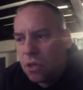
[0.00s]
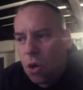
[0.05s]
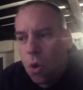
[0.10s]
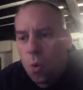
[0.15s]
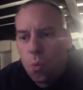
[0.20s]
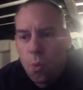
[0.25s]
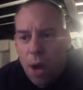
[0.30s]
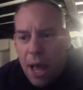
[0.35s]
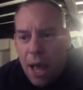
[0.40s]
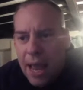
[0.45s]

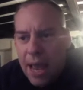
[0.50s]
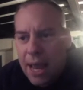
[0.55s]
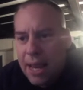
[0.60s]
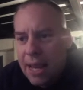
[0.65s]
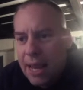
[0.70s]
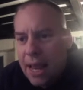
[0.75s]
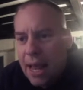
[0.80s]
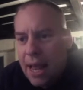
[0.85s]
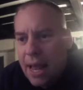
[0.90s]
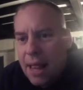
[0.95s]
away,
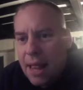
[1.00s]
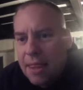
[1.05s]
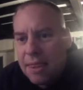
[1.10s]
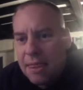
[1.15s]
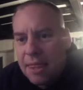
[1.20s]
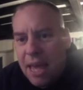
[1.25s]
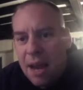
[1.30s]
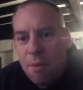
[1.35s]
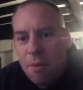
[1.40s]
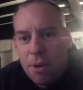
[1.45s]

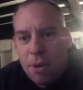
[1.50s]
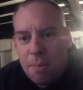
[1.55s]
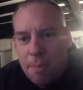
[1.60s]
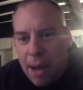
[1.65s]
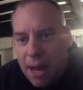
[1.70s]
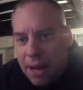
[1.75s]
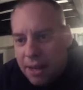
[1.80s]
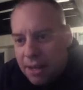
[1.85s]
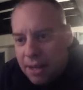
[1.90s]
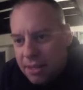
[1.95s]
then we
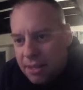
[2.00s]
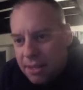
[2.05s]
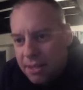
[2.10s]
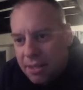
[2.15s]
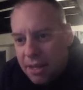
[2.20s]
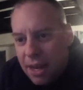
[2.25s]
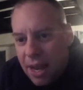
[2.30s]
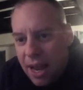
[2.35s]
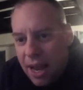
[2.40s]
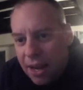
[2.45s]

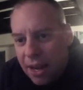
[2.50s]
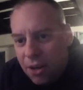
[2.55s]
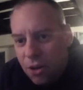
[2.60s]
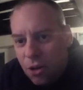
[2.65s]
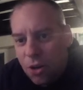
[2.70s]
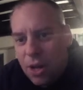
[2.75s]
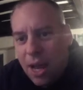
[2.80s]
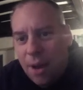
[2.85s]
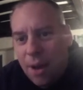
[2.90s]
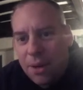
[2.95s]
balance, and
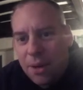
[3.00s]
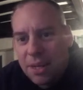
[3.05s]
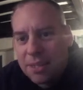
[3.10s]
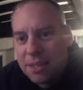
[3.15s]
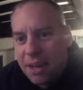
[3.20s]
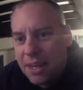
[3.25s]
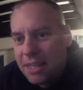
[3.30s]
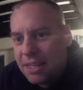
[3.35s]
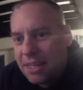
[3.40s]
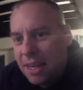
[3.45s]
look how
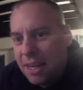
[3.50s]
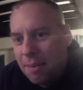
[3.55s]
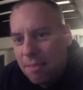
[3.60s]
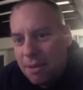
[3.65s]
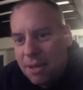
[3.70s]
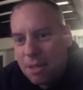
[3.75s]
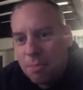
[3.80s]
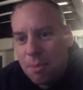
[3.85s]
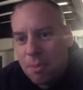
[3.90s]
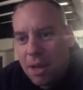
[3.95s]
excited
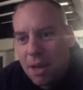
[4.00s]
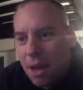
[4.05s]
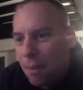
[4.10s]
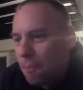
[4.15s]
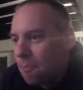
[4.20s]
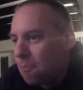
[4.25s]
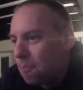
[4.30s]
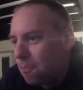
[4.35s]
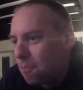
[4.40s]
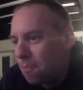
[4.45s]
Emily has become.
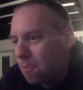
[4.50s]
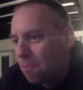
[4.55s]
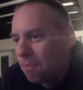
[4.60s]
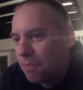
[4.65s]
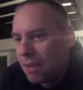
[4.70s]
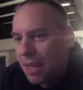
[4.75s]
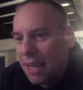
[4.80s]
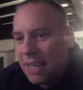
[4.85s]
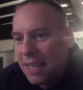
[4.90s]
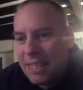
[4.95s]

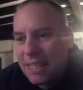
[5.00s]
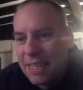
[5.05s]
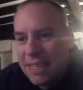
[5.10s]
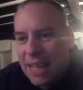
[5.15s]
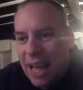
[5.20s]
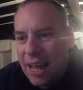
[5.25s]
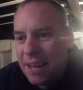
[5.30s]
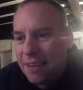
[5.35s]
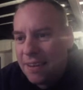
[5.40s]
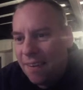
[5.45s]
Isn't
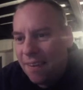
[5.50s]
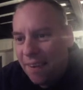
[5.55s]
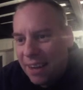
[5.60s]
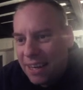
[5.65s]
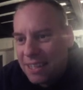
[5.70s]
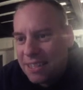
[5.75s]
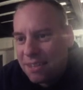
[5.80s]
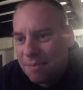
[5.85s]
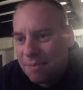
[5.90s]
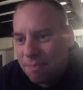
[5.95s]
that
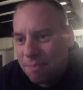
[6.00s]
nice?